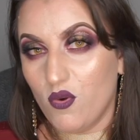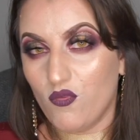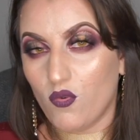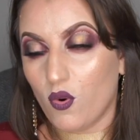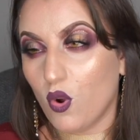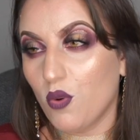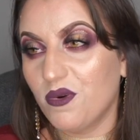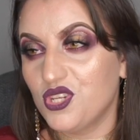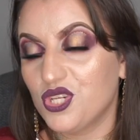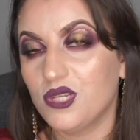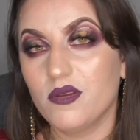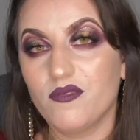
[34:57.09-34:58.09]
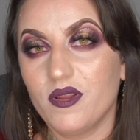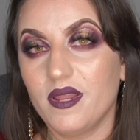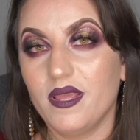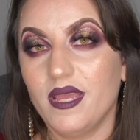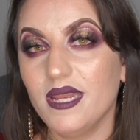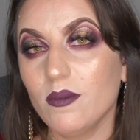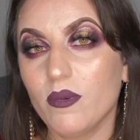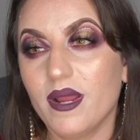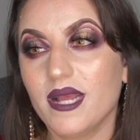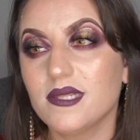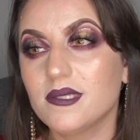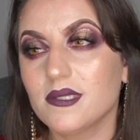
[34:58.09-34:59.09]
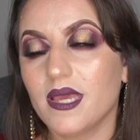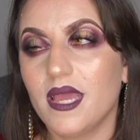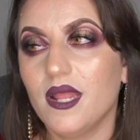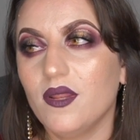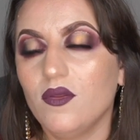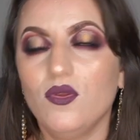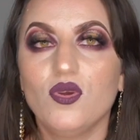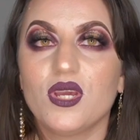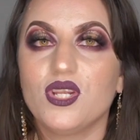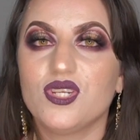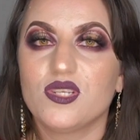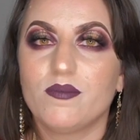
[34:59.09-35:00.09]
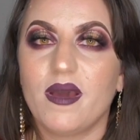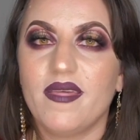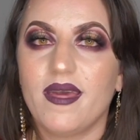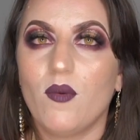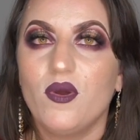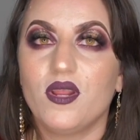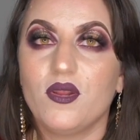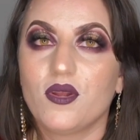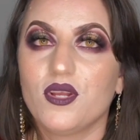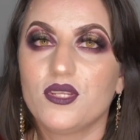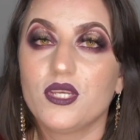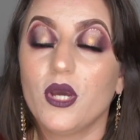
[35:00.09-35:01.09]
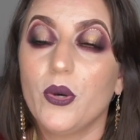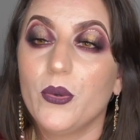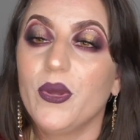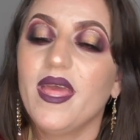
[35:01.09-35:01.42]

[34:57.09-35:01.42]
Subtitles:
for a whole bunch of different indie brands, and you can just buy that one and you're good to go.